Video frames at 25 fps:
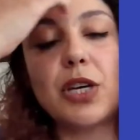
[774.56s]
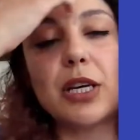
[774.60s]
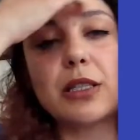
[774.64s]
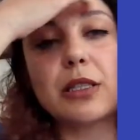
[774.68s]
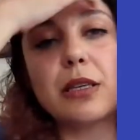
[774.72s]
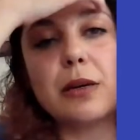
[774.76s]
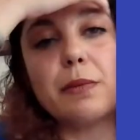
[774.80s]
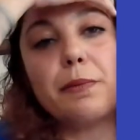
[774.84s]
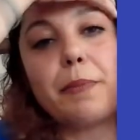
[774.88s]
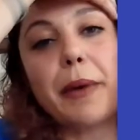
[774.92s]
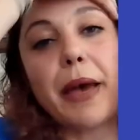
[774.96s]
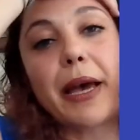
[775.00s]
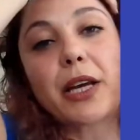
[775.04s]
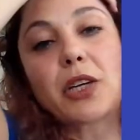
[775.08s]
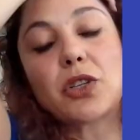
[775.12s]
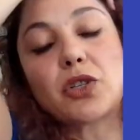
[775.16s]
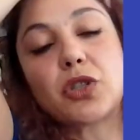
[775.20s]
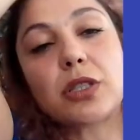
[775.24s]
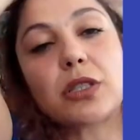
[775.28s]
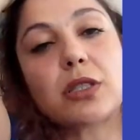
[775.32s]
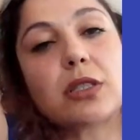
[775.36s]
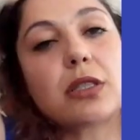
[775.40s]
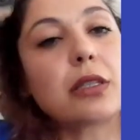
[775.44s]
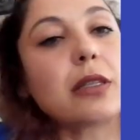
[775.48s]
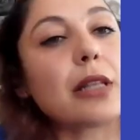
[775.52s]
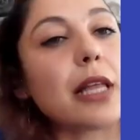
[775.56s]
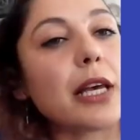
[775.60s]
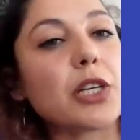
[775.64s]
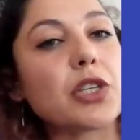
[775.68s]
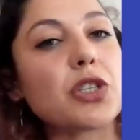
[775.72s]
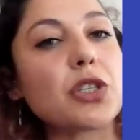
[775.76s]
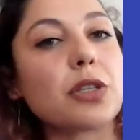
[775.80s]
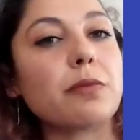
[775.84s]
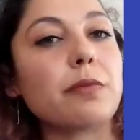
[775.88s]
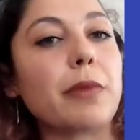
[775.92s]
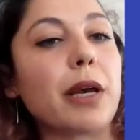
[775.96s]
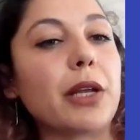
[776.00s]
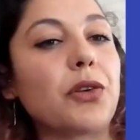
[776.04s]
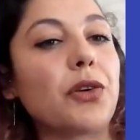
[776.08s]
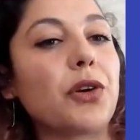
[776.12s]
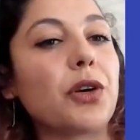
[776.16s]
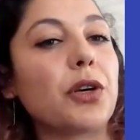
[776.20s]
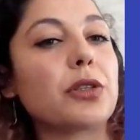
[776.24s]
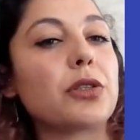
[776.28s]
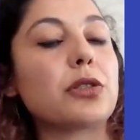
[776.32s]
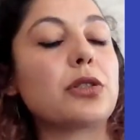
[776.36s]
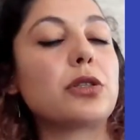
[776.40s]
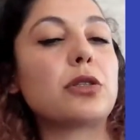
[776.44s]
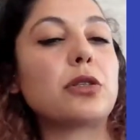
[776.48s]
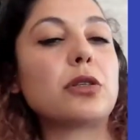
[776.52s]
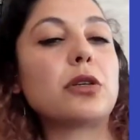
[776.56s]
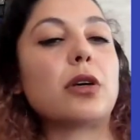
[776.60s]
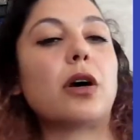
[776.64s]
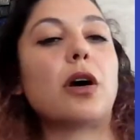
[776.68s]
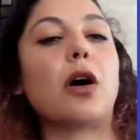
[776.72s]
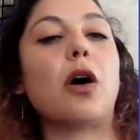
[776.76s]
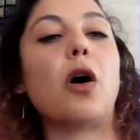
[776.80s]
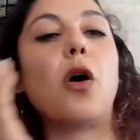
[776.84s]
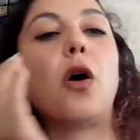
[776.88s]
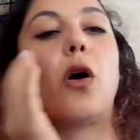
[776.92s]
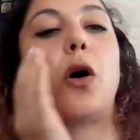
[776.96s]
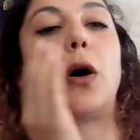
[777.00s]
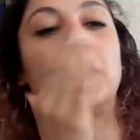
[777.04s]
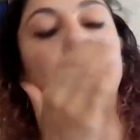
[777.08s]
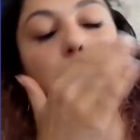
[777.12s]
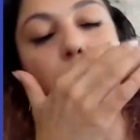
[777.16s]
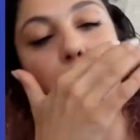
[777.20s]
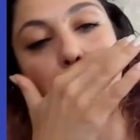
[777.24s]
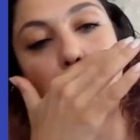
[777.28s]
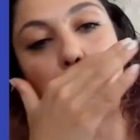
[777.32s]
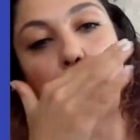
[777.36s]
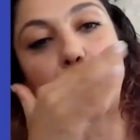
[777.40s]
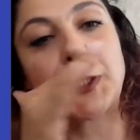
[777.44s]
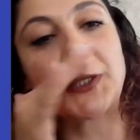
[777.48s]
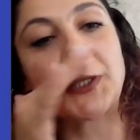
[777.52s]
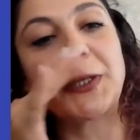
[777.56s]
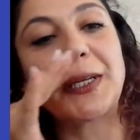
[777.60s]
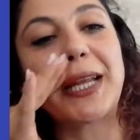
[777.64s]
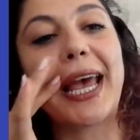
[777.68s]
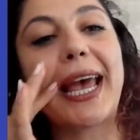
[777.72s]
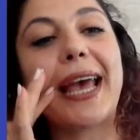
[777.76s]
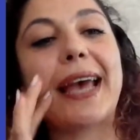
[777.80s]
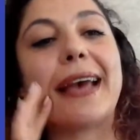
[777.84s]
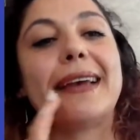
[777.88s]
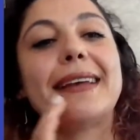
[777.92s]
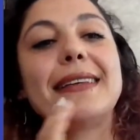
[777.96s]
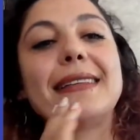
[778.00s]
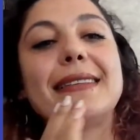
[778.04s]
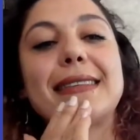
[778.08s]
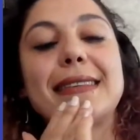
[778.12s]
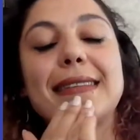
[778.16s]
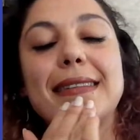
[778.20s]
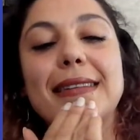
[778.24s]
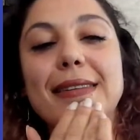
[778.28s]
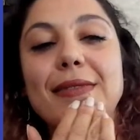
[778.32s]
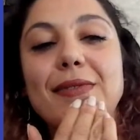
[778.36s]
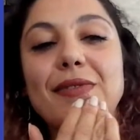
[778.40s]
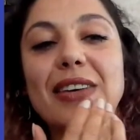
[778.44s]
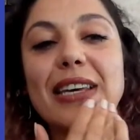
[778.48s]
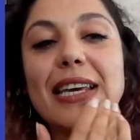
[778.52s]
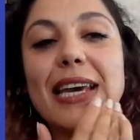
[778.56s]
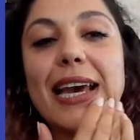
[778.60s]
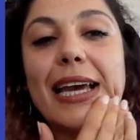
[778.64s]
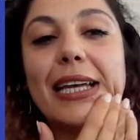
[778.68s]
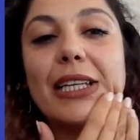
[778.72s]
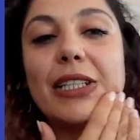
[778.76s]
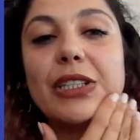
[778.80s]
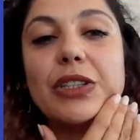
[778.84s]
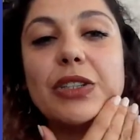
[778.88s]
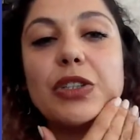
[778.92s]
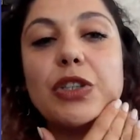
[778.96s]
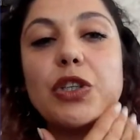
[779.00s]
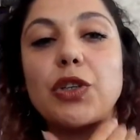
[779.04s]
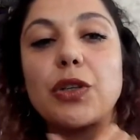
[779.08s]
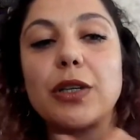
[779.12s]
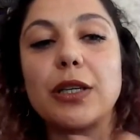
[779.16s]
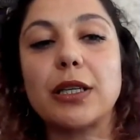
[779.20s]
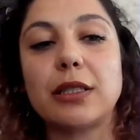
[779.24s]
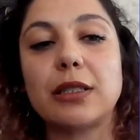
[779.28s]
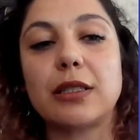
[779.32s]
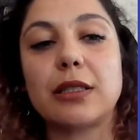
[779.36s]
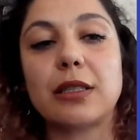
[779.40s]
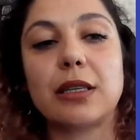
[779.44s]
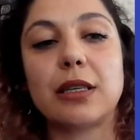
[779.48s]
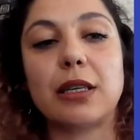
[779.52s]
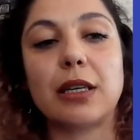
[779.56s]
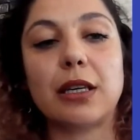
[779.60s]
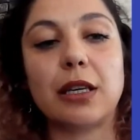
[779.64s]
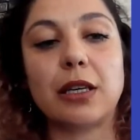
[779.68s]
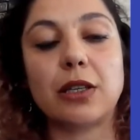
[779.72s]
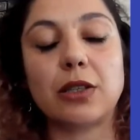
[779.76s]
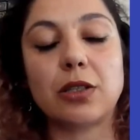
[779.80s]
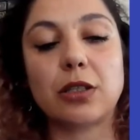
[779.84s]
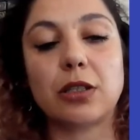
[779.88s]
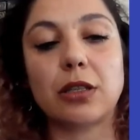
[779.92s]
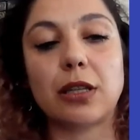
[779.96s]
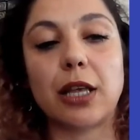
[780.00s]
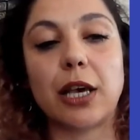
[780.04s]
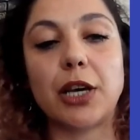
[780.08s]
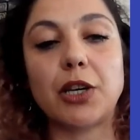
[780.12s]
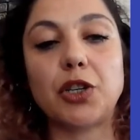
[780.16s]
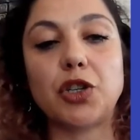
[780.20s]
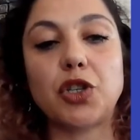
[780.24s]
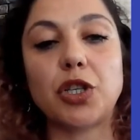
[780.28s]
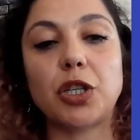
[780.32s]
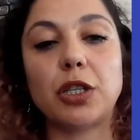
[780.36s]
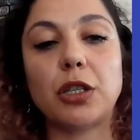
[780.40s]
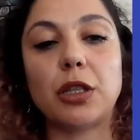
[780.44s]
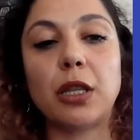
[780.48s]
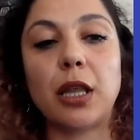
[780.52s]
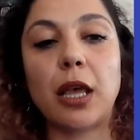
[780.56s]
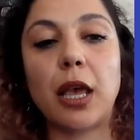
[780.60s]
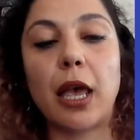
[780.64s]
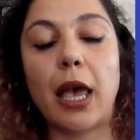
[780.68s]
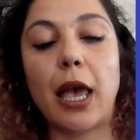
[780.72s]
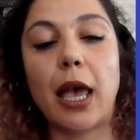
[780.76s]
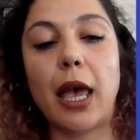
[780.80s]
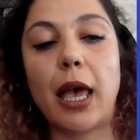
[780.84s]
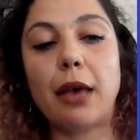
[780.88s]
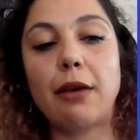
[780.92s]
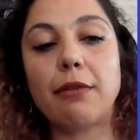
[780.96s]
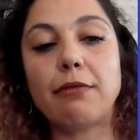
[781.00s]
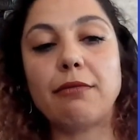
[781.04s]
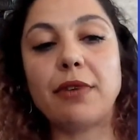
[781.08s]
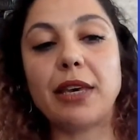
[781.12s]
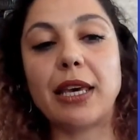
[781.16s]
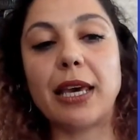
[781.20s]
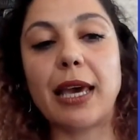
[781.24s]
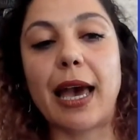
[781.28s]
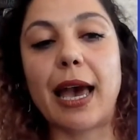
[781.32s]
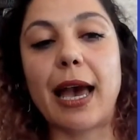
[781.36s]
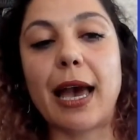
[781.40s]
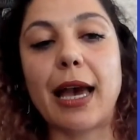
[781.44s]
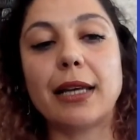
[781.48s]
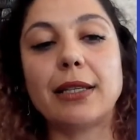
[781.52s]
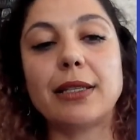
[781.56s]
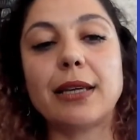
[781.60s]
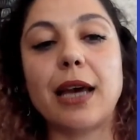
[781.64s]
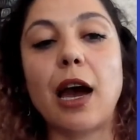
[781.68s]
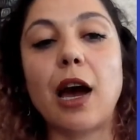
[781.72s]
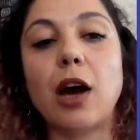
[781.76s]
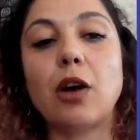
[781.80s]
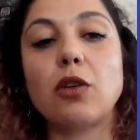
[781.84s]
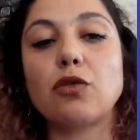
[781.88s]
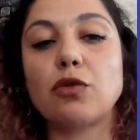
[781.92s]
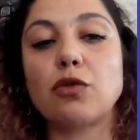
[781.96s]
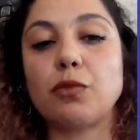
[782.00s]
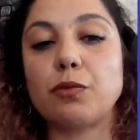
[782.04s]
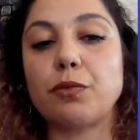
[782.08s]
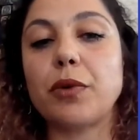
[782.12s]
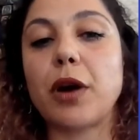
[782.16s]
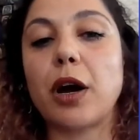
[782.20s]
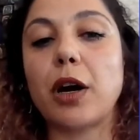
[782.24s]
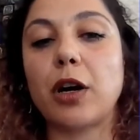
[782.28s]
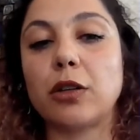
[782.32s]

Let's check some package installation methods. On version 8, we had NuGet installation. We had our